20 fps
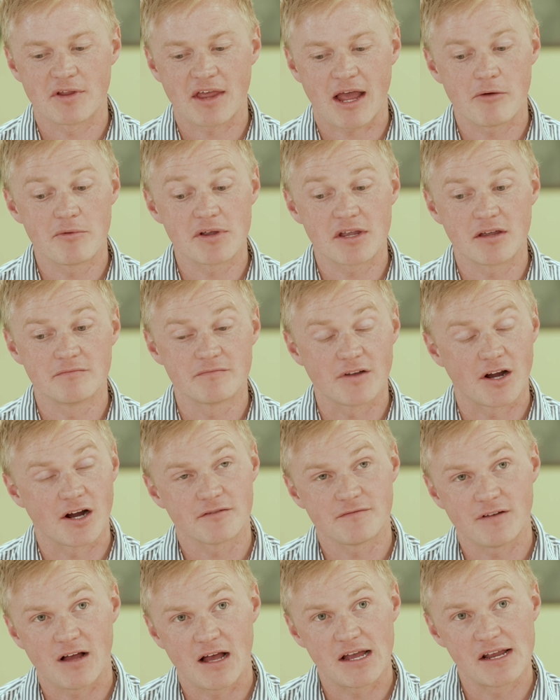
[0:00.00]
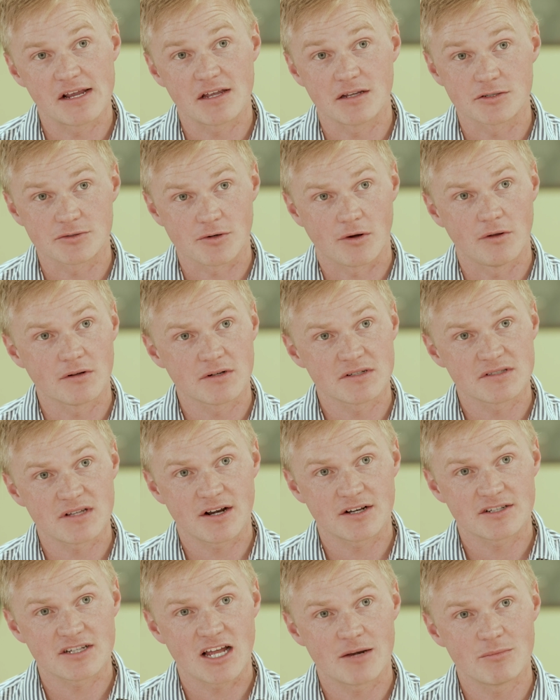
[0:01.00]
with how we can verify controllers
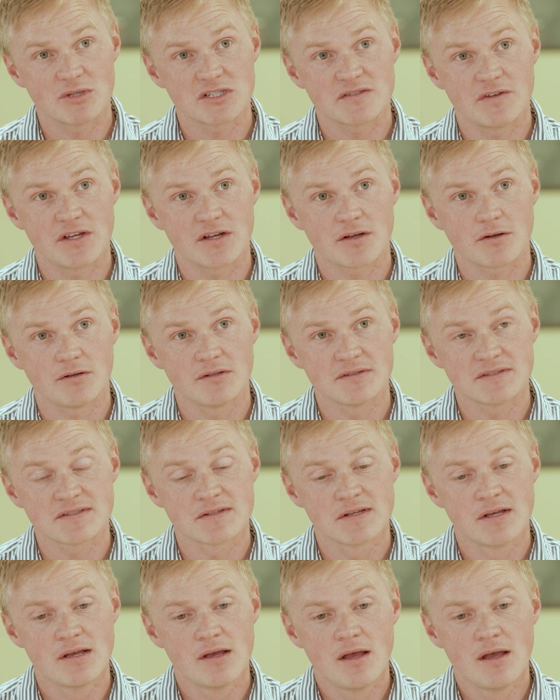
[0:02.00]
on autonomous vehicles.